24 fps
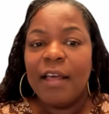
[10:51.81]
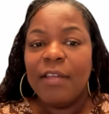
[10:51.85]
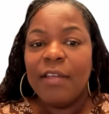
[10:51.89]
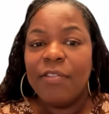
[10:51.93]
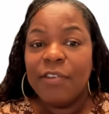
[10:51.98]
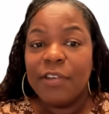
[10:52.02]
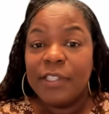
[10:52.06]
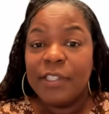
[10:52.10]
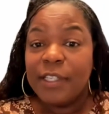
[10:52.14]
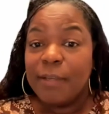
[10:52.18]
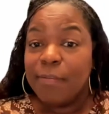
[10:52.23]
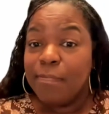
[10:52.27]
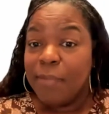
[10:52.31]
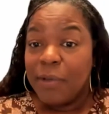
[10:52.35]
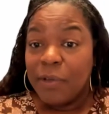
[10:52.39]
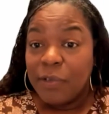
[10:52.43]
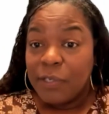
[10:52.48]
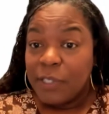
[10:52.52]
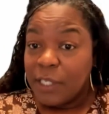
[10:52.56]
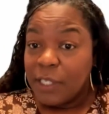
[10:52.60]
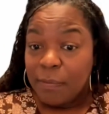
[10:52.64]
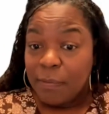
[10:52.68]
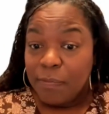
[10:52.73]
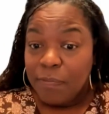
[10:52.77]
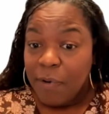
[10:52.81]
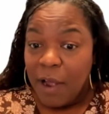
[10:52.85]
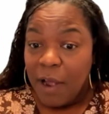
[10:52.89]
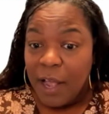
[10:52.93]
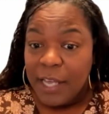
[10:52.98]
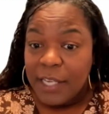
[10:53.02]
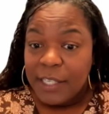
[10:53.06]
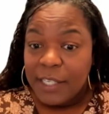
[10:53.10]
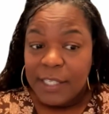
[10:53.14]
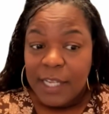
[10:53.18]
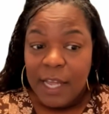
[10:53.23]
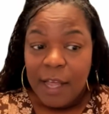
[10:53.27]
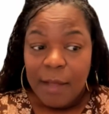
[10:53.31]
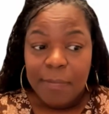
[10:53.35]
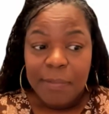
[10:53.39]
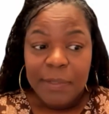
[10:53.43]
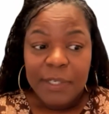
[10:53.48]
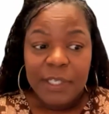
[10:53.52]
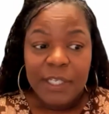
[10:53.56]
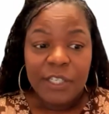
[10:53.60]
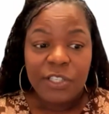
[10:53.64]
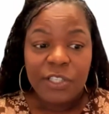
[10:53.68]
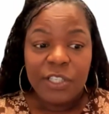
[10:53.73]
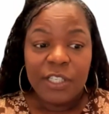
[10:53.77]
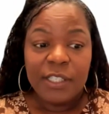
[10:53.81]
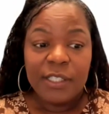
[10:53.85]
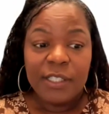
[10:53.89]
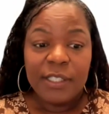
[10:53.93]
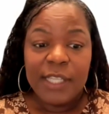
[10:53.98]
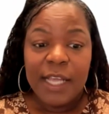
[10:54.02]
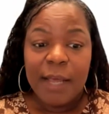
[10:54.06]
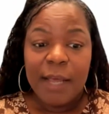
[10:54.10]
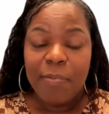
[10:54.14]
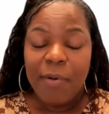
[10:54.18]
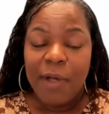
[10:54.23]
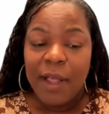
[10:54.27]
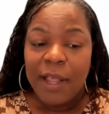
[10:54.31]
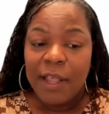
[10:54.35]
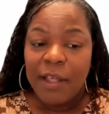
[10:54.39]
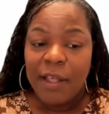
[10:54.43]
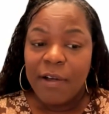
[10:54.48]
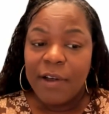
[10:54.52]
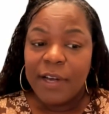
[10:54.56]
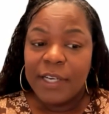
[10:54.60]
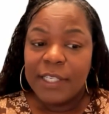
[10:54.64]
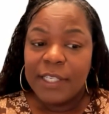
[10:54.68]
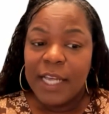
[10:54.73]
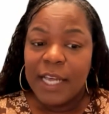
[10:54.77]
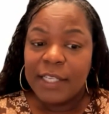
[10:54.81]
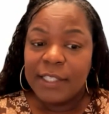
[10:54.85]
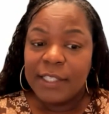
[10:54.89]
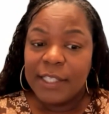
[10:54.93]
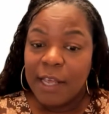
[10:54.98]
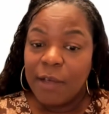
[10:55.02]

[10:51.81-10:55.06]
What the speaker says: others in building prize competitions that prioritize